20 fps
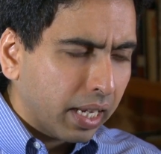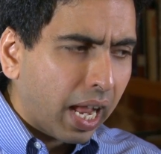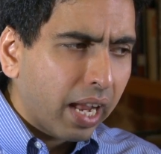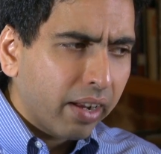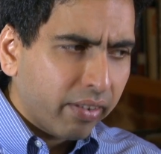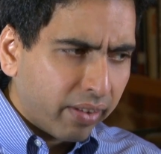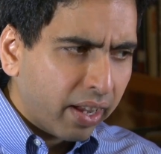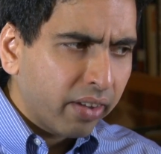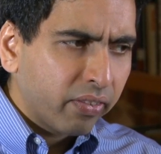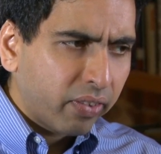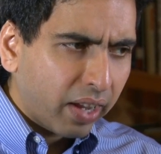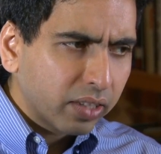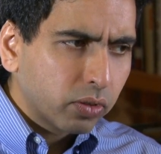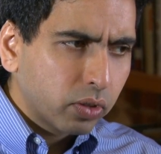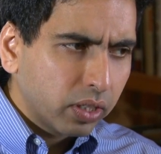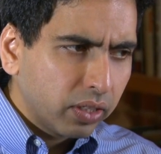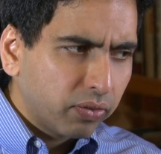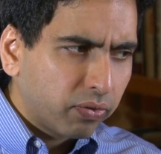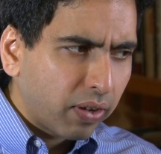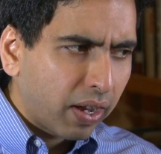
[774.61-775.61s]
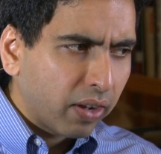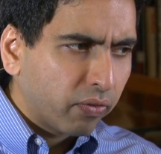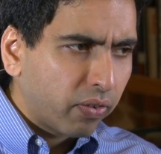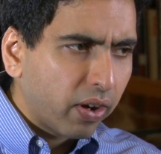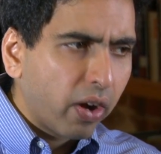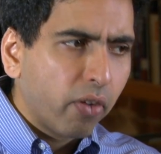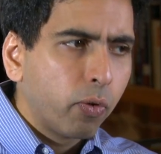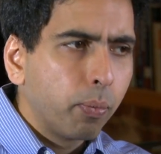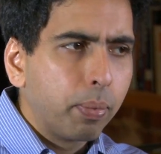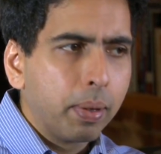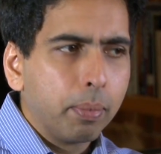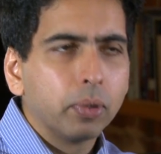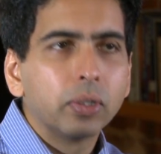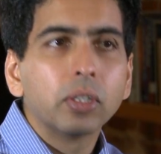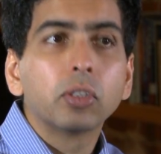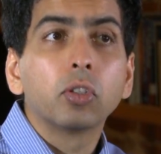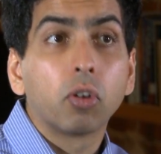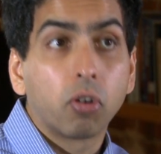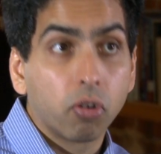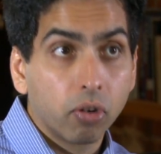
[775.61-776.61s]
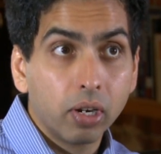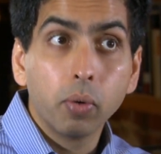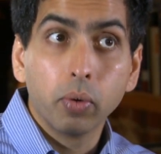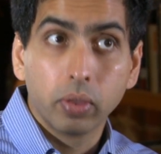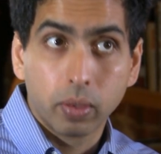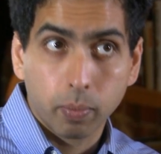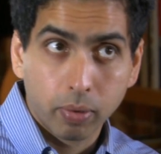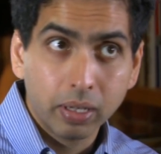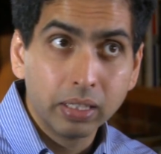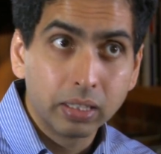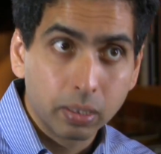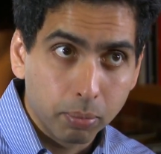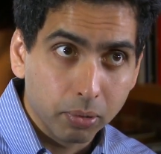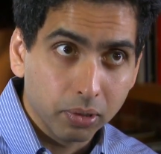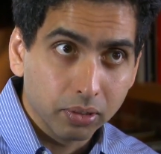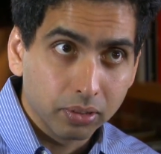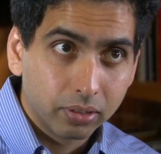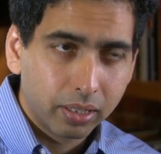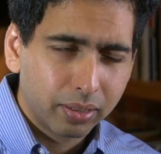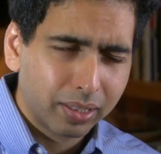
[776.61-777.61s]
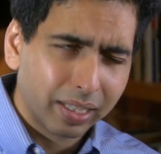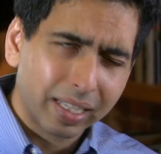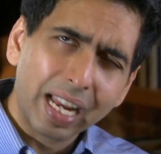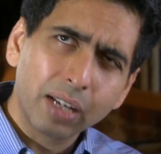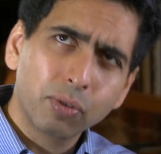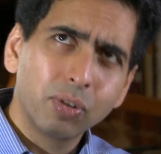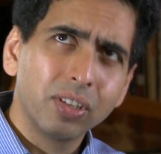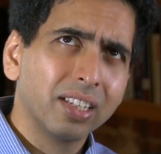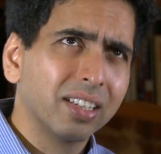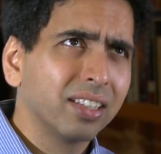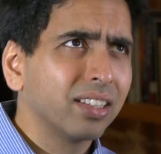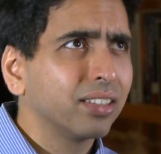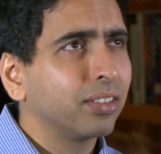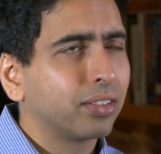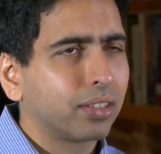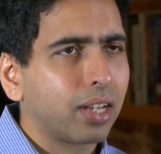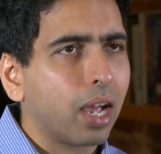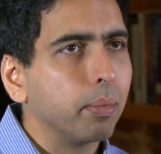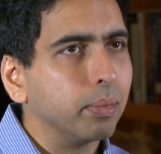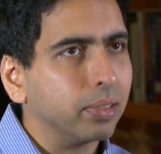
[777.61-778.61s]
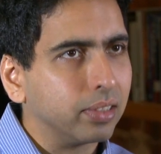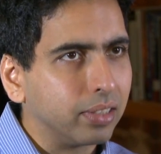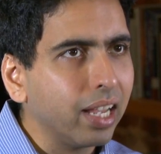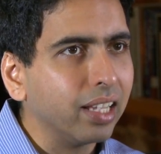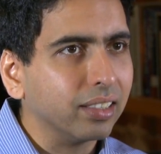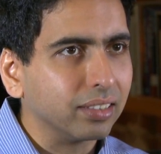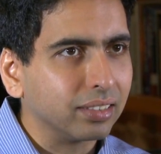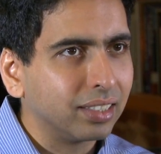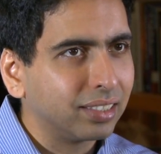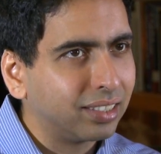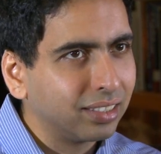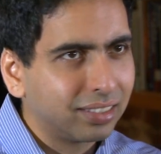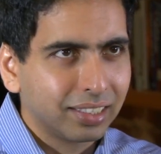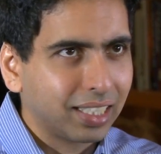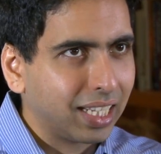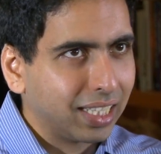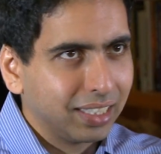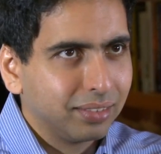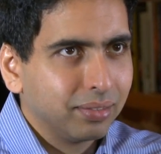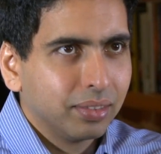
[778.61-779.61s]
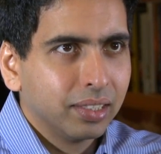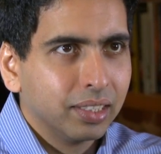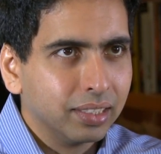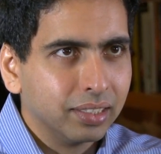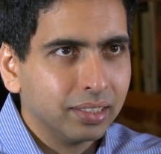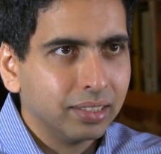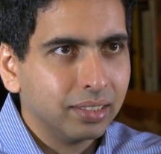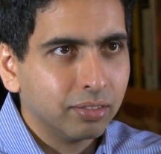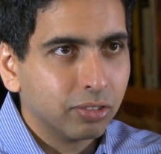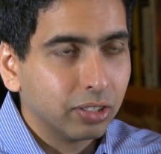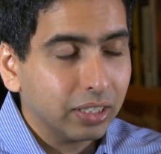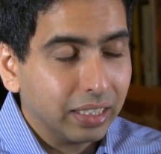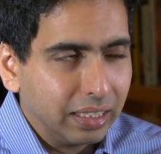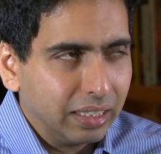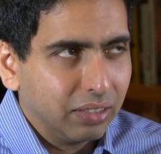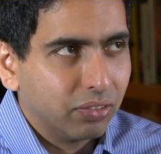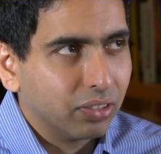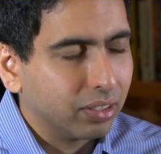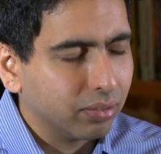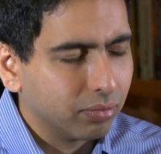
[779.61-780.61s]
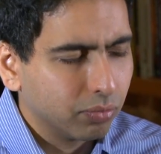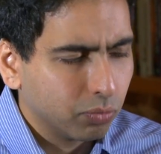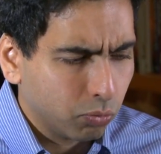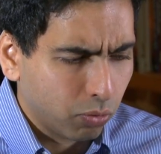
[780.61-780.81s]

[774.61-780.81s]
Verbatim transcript: I, have actually found very few people disagree with the principles. It's like, actually, this is common sense. This isn't like uh, really even